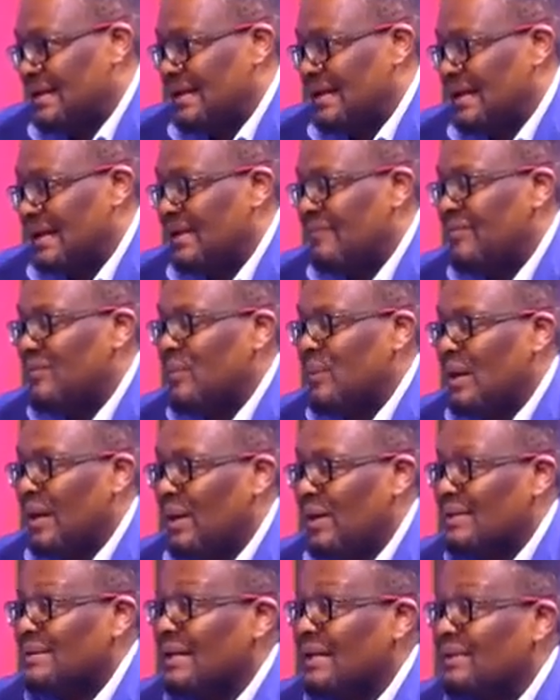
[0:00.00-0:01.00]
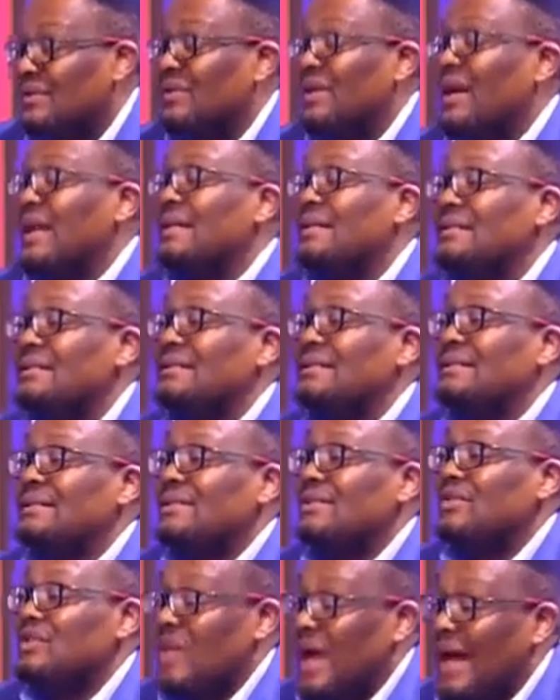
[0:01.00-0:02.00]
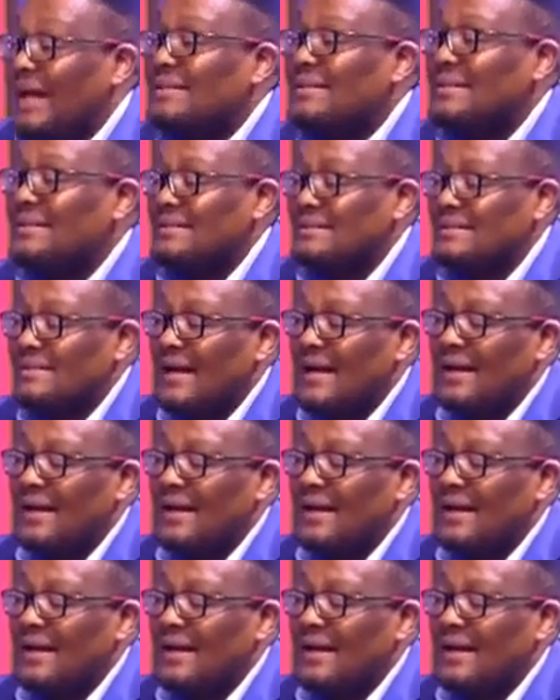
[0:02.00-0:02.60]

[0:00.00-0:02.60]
Levi Mwanawasa had raised charges